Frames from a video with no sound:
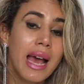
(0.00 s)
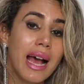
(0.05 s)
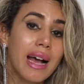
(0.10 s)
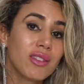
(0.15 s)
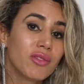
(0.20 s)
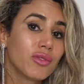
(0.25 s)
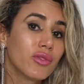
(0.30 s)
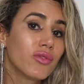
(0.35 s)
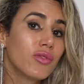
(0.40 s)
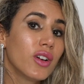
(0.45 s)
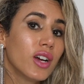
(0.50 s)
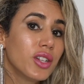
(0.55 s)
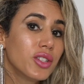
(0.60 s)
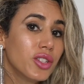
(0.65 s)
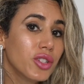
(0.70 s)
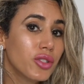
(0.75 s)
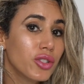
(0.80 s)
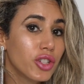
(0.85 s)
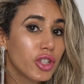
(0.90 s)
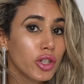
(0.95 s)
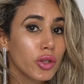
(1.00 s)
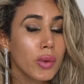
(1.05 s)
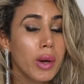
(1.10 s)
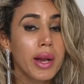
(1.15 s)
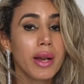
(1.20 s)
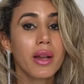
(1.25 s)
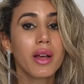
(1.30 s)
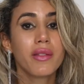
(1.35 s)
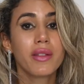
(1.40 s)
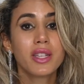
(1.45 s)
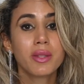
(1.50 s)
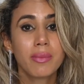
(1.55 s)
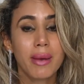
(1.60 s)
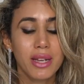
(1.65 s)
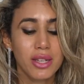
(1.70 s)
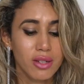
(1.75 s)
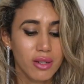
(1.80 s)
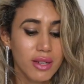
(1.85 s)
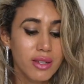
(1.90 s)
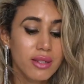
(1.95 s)
has referred you to another
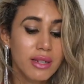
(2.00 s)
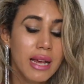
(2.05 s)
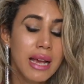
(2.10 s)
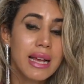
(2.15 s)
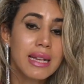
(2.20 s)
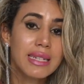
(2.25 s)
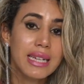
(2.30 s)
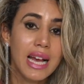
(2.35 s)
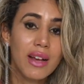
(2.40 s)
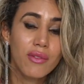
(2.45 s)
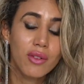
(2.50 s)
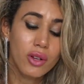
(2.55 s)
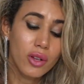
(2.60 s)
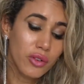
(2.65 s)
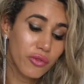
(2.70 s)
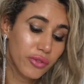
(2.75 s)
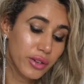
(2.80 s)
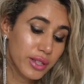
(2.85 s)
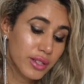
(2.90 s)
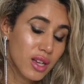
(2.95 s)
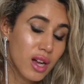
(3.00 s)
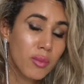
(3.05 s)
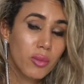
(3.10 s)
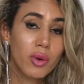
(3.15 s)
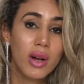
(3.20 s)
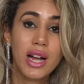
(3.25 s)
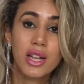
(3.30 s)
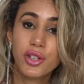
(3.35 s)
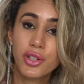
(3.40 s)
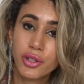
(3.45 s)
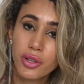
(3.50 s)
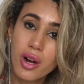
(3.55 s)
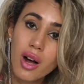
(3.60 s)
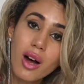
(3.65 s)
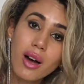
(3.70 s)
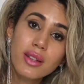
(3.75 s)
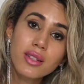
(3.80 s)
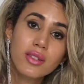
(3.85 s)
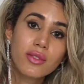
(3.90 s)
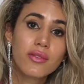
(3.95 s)
specialist to have a look, for example, at your
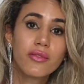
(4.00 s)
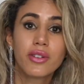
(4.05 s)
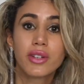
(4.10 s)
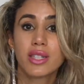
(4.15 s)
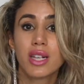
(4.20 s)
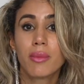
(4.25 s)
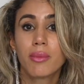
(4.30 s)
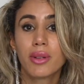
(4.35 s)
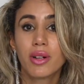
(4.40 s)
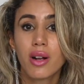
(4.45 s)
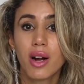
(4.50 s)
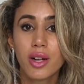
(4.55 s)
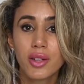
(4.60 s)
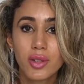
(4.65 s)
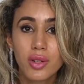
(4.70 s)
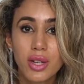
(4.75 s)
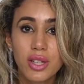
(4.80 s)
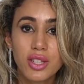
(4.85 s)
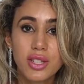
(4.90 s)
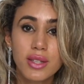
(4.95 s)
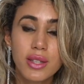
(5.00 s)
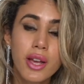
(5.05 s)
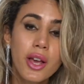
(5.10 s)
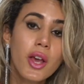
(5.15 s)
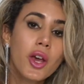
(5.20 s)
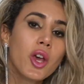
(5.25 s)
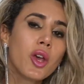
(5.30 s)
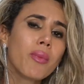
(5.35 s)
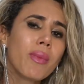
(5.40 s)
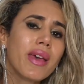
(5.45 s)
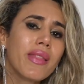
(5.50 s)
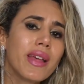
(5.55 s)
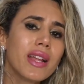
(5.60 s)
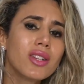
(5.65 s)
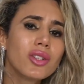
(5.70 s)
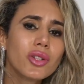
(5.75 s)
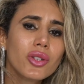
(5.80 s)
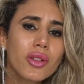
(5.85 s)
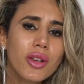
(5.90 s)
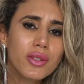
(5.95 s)
heart, for example, a cardiologist, who may then
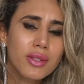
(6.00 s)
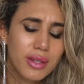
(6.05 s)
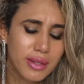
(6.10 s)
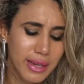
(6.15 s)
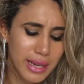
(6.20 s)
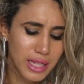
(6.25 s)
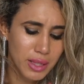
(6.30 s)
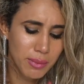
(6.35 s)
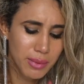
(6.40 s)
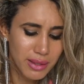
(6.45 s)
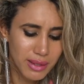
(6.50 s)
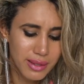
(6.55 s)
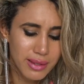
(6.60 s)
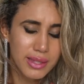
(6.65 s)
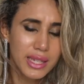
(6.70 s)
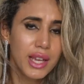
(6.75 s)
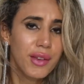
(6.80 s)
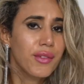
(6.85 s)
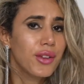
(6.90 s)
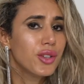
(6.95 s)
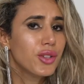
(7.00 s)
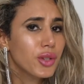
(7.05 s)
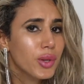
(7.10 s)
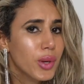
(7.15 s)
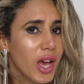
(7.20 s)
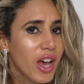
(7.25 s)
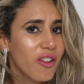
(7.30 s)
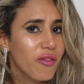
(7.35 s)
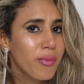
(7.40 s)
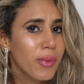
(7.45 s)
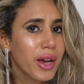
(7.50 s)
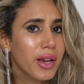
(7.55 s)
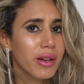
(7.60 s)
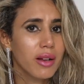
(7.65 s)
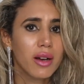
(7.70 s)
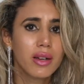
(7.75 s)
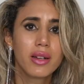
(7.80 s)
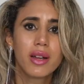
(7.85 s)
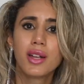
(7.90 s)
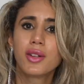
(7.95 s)
do those assessments and see if you do have
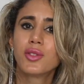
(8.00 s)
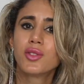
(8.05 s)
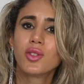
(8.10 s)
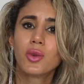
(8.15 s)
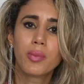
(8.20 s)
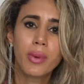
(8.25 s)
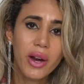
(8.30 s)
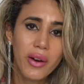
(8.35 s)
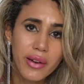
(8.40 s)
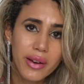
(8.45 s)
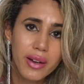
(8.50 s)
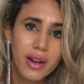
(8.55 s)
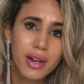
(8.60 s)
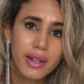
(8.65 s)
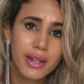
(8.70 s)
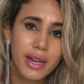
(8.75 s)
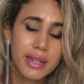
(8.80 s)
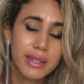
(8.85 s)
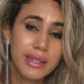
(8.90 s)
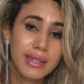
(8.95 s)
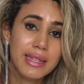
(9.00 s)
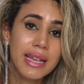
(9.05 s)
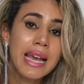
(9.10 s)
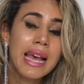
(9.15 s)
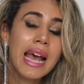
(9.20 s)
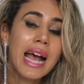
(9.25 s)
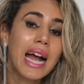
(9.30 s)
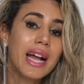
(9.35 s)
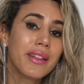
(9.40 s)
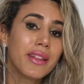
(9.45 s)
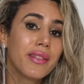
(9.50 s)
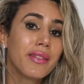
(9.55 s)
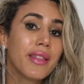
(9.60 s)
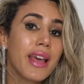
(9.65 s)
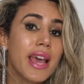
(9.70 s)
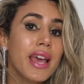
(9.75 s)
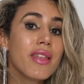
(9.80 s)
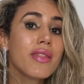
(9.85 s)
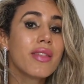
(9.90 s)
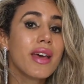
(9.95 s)
myocarditis or pericarditis, and then
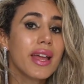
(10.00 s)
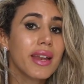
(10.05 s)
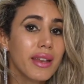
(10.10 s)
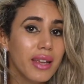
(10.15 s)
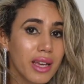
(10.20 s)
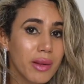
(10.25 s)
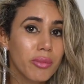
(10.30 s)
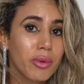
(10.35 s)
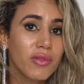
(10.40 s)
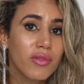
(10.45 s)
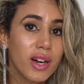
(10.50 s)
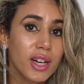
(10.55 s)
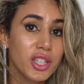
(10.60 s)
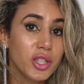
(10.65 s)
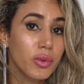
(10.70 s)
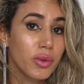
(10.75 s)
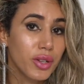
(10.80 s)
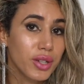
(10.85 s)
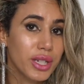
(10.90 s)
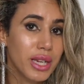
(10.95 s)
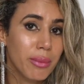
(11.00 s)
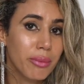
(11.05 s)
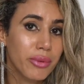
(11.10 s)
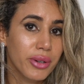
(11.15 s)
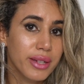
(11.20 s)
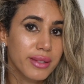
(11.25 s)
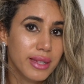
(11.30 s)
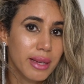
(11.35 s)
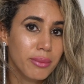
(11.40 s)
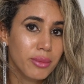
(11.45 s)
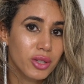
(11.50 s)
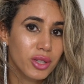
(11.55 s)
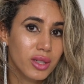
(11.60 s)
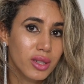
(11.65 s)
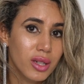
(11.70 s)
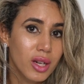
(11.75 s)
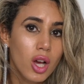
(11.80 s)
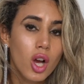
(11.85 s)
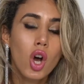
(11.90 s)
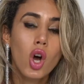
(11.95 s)
they then can provide you with your temporary
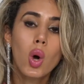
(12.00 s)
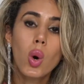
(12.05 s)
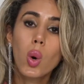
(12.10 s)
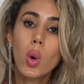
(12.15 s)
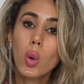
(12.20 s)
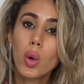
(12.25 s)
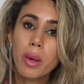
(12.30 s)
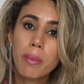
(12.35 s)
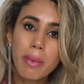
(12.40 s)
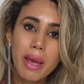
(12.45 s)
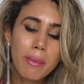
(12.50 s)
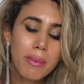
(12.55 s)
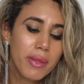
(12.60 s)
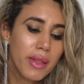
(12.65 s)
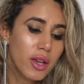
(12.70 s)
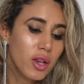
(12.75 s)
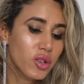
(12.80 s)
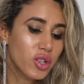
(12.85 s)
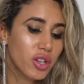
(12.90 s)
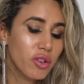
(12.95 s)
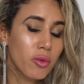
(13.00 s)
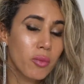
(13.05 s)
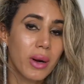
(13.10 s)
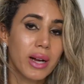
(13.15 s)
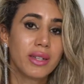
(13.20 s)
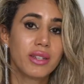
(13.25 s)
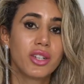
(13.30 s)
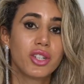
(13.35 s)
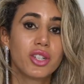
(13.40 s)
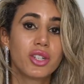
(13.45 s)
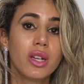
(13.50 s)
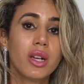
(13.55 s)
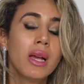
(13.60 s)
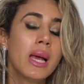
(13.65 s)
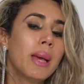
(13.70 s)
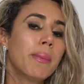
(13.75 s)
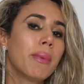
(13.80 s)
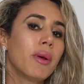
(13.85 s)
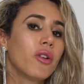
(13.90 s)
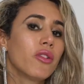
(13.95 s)
exemption. Or it may be that your general practitioner
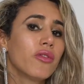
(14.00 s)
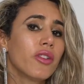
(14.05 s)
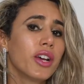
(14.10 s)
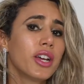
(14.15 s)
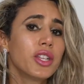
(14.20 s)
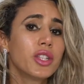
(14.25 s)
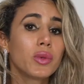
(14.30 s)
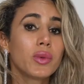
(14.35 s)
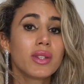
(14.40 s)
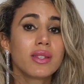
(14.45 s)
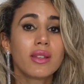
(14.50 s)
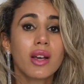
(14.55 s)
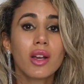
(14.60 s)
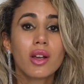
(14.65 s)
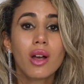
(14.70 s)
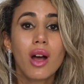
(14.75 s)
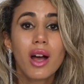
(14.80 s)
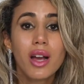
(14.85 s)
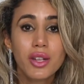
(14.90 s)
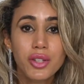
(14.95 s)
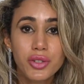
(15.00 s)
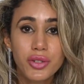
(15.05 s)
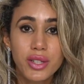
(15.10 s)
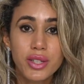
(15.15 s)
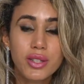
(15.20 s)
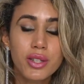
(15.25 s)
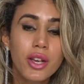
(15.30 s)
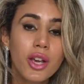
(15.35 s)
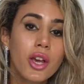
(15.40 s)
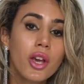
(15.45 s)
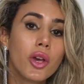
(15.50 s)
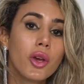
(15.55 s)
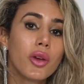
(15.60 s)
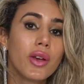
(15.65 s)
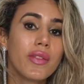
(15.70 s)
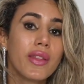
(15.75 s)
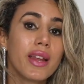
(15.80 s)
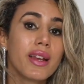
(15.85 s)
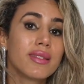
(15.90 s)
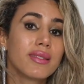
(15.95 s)
may refer you to a psychiatrist who
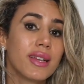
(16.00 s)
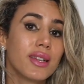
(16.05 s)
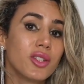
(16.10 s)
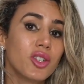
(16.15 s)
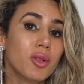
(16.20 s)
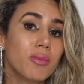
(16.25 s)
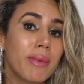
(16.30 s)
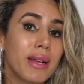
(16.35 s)
can then assess your